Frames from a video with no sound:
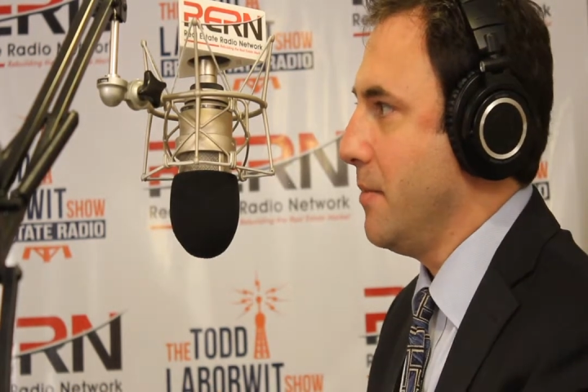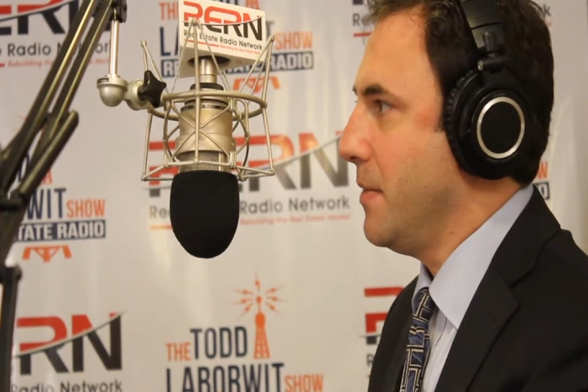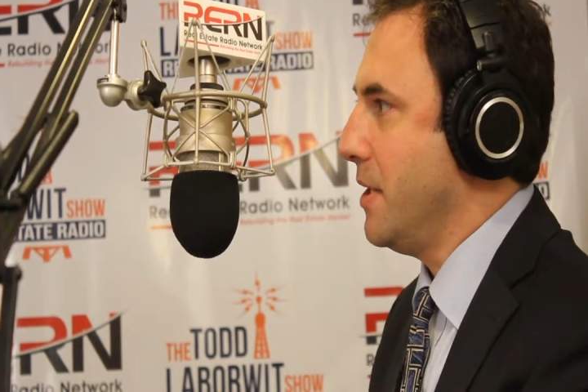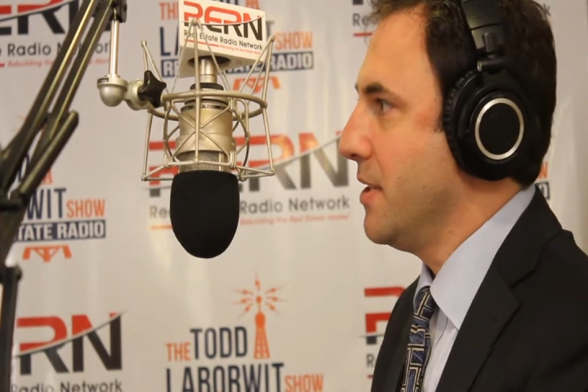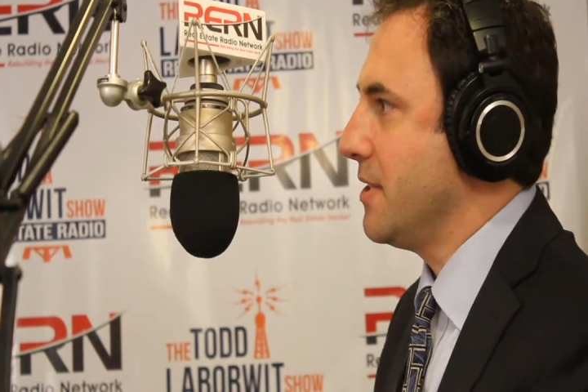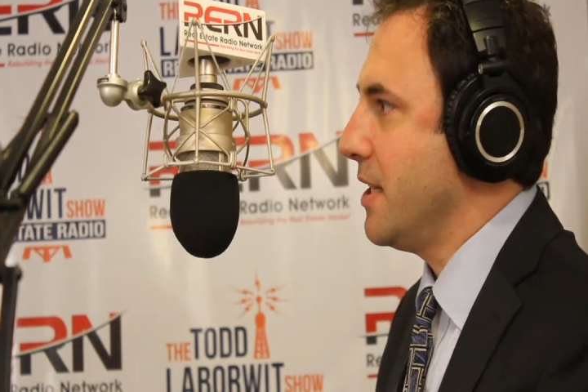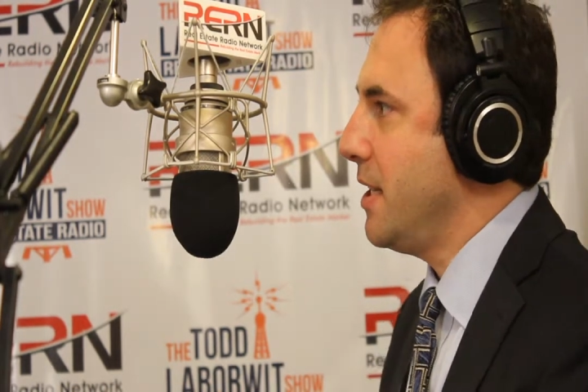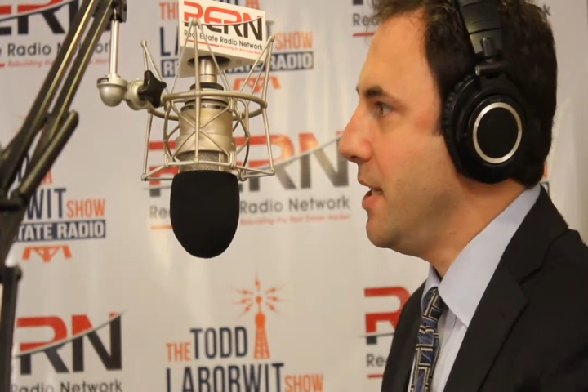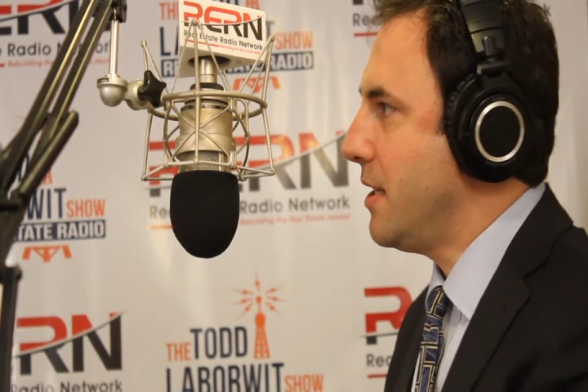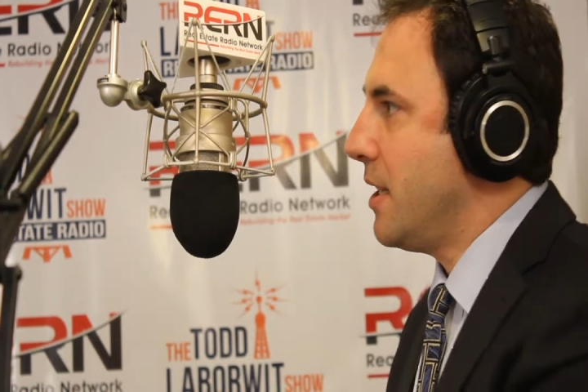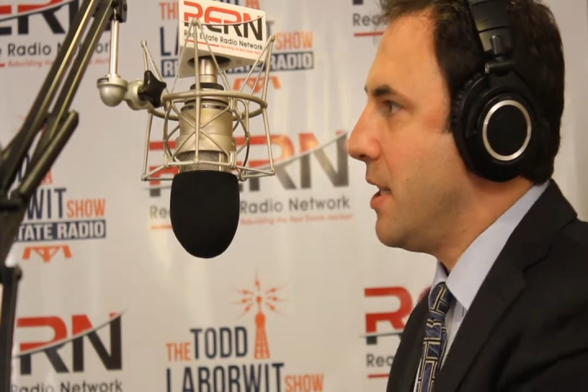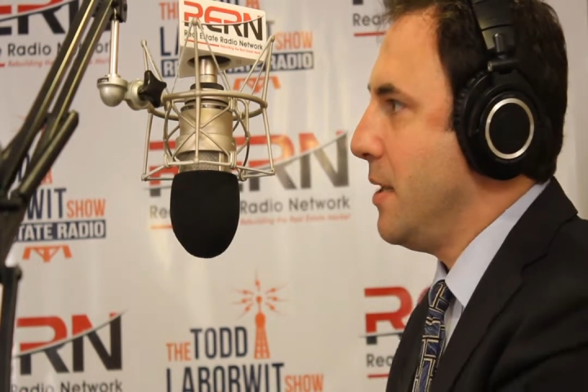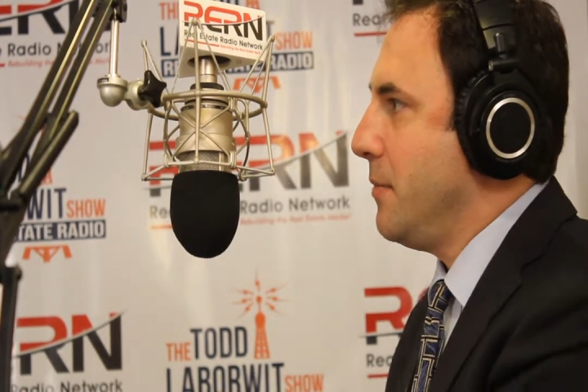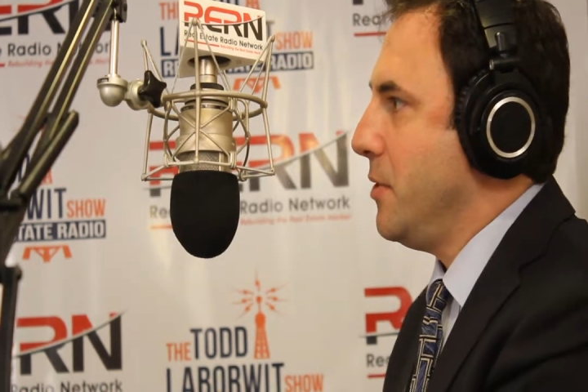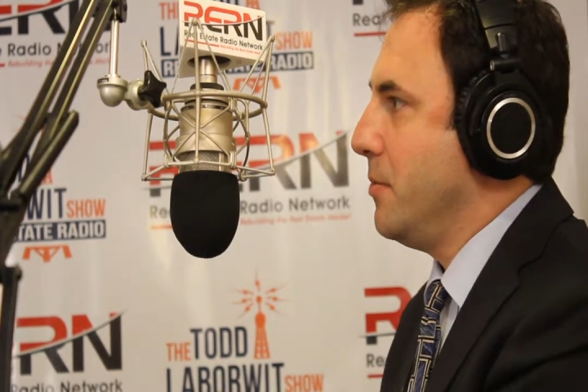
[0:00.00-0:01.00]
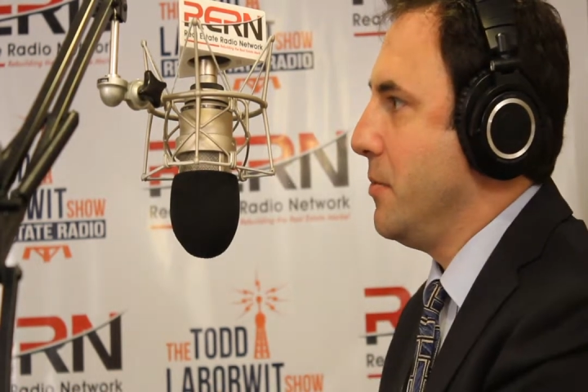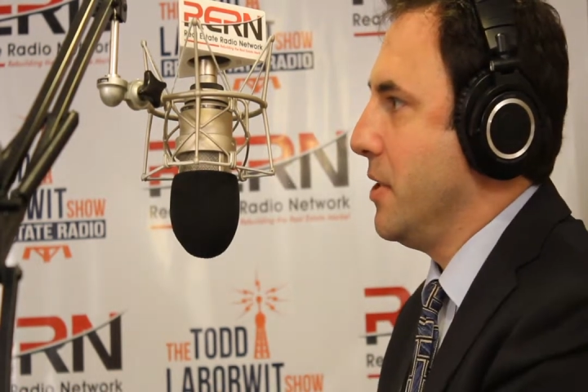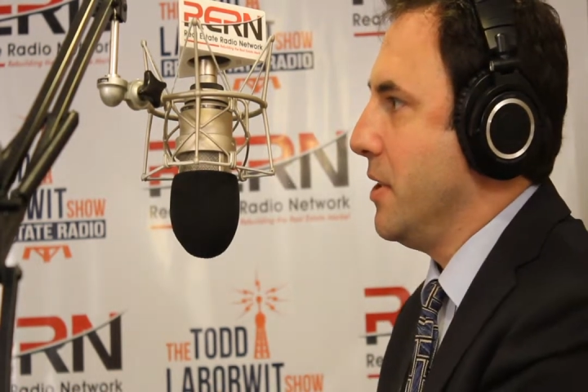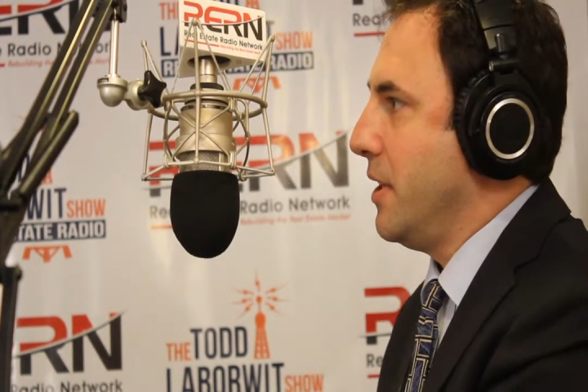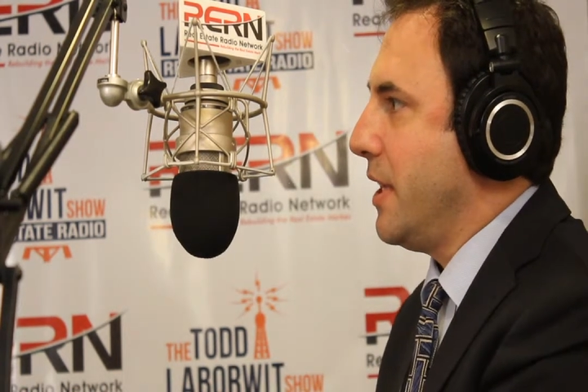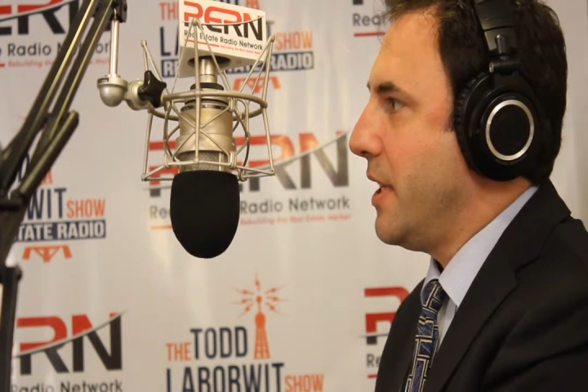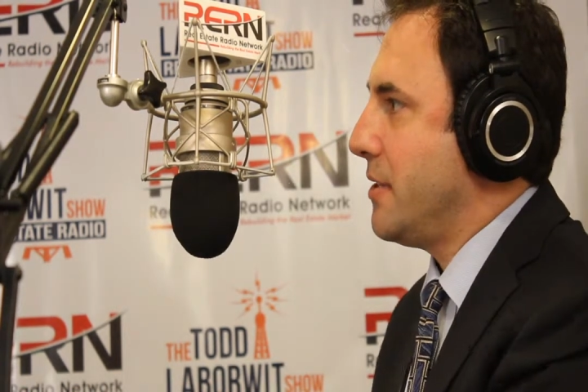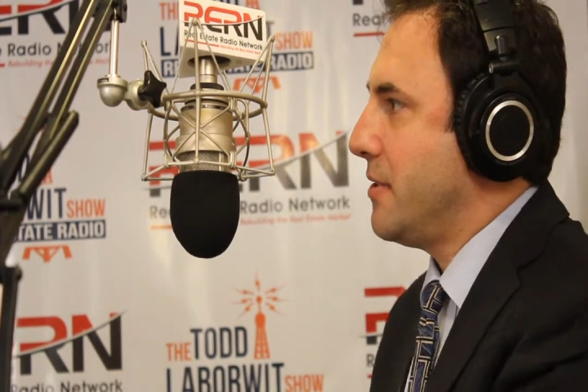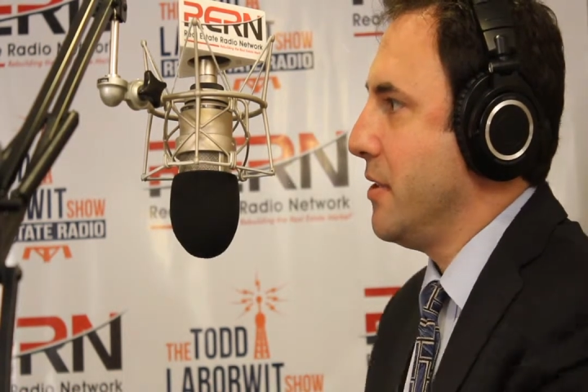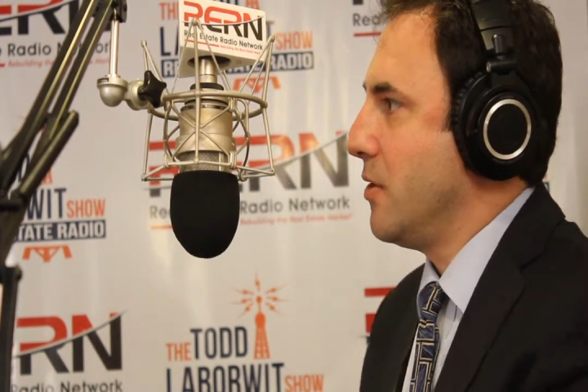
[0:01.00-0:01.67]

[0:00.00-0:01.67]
because anytime you put less than